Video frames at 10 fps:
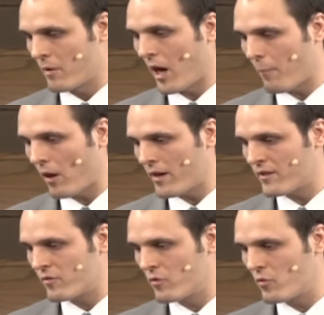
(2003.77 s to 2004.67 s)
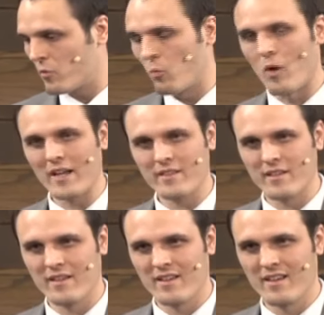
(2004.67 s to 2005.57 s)
But our part is to what?
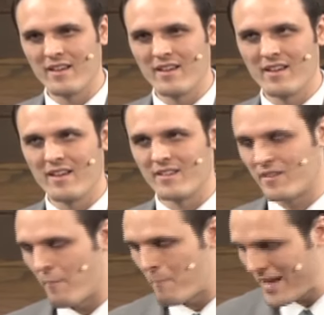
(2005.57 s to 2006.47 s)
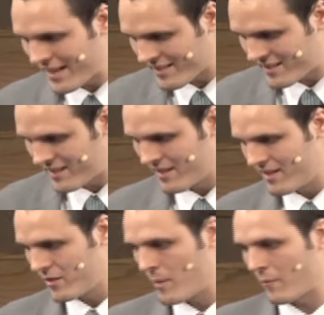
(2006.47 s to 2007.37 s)
Submit
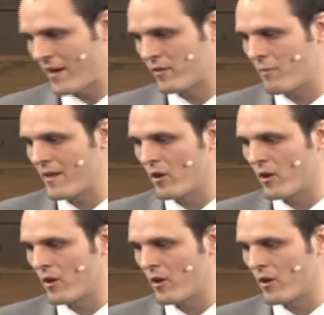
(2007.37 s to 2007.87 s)
to be ransomed.